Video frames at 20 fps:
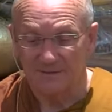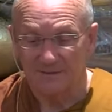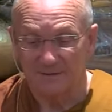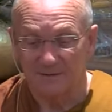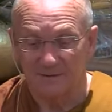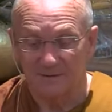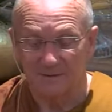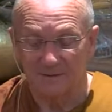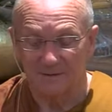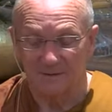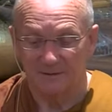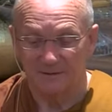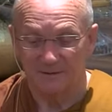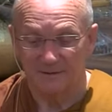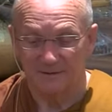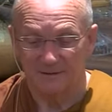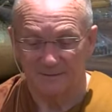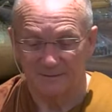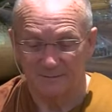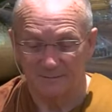
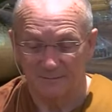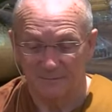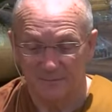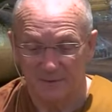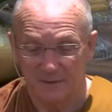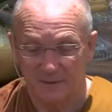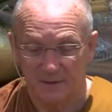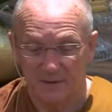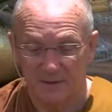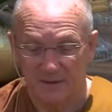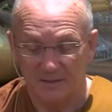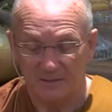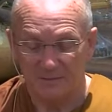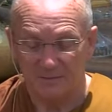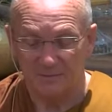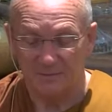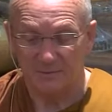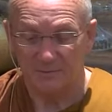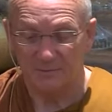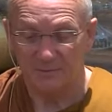
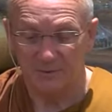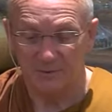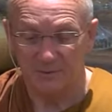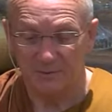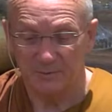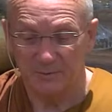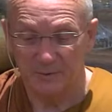from view.